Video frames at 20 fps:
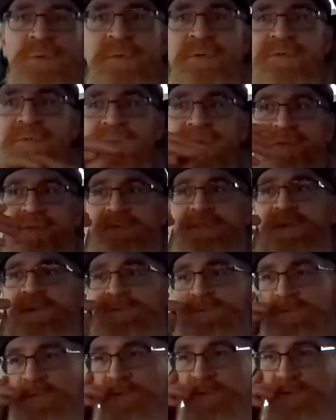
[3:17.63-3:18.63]
of my favourite films
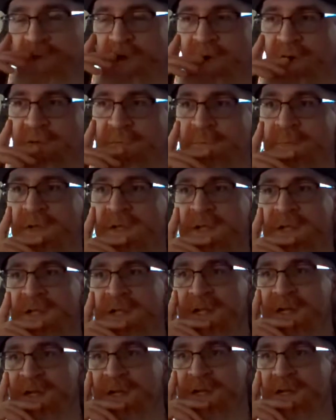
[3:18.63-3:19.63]
of all time.
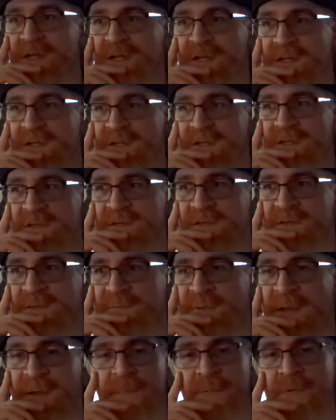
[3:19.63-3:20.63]

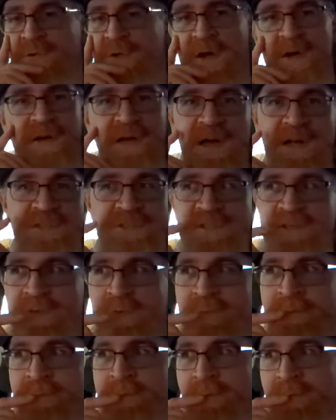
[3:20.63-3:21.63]
People don't cuss in
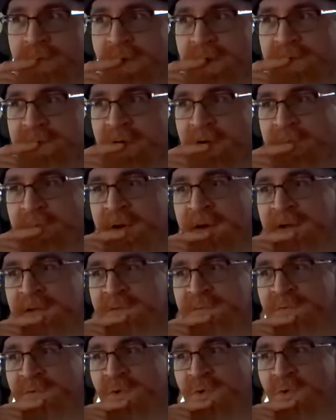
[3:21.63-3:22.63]
them. They're made
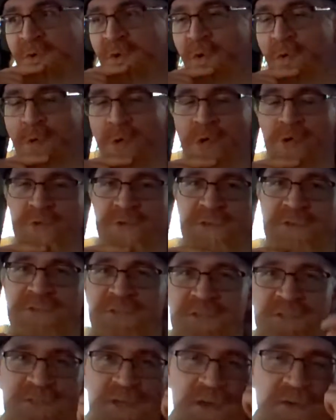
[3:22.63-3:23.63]
for all
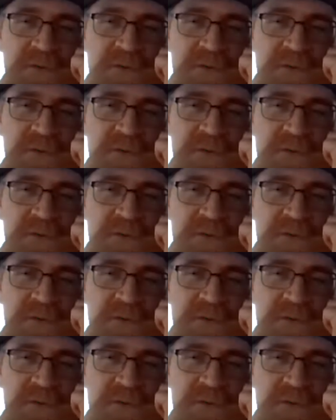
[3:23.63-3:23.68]
audiences, I